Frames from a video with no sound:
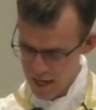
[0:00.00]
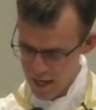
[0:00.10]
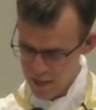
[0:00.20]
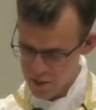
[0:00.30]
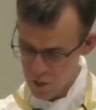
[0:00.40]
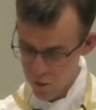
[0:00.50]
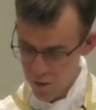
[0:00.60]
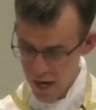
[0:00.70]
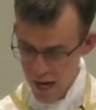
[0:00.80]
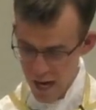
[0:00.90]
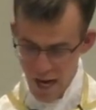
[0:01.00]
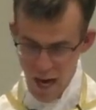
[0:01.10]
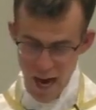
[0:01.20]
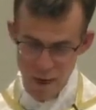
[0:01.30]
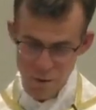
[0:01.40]
And so
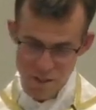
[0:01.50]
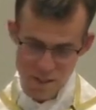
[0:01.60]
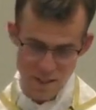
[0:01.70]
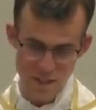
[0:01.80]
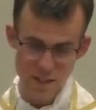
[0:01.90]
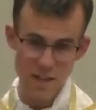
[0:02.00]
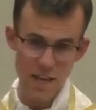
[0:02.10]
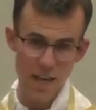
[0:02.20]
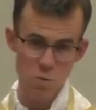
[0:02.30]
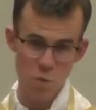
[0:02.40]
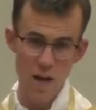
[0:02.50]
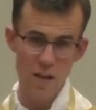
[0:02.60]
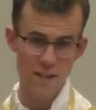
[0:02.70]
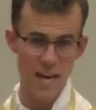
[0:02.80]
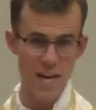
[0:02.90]
I was as
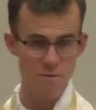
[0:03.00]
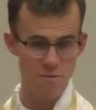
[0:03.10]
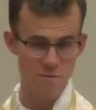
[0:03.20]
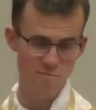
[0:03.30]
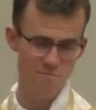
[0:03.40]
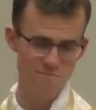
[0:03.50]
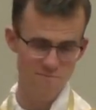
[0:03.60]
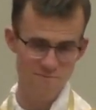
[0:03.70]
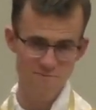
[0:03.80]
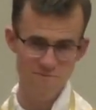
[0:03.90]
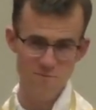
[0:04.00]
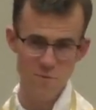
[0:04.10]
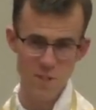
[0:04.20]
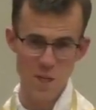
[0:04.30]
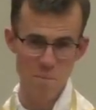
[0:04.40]
well kind of
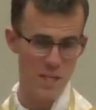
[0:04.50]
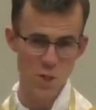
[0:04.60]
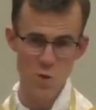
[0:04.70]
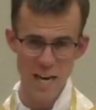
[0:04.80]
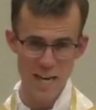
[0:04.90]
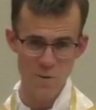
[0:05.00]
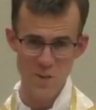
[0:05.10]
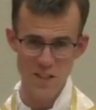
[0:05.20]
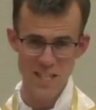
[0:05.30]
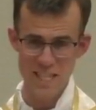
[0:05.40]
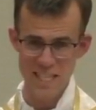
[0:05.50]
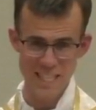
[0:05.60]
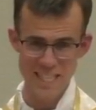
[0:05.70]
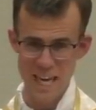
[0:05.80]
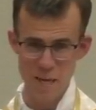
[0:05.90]
commiserating with the
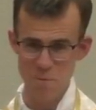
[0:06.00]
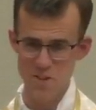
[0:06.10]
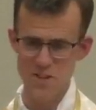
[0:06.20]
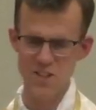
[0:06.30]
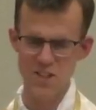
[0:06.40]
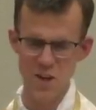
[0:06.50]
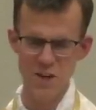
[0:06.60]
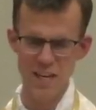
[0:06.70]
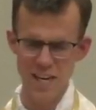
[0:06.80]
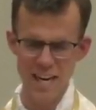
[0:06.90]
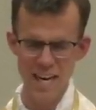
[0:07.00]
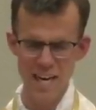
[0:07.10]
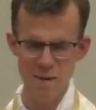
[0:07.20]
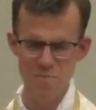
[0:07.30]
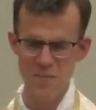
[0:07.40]
disciples as though here I
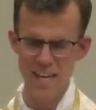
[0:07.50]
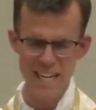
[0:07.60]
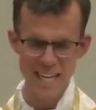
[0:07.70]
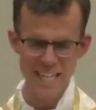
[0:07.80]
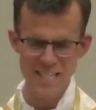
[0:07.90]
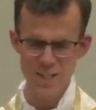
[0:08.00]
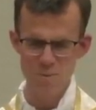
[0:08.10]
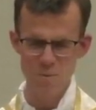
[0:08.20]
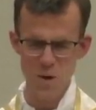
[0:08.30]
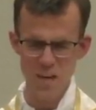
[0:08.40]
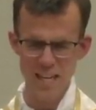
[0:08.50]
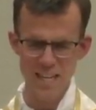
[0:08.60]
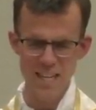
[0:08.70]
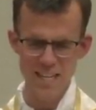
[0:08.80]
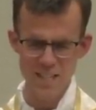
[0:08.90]
am, Easter
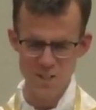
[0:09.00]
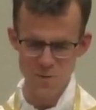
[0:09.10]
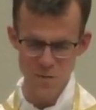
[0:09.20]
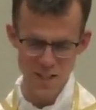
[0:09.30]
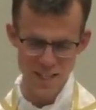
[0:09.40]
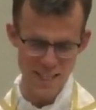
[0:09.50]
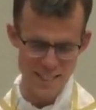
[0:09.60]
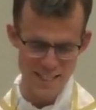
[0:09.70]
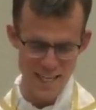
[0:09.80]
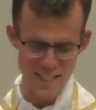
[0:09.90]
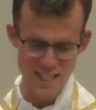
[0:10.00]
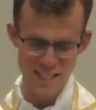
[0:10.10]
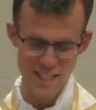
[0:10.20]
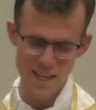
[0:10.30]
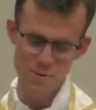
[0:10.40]
morning, just feeling a
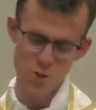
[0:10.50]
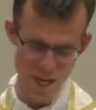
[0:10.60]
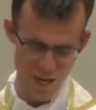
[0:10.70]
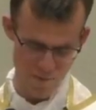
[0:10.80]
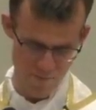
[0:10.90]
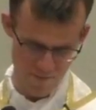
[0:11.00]
sense of shame.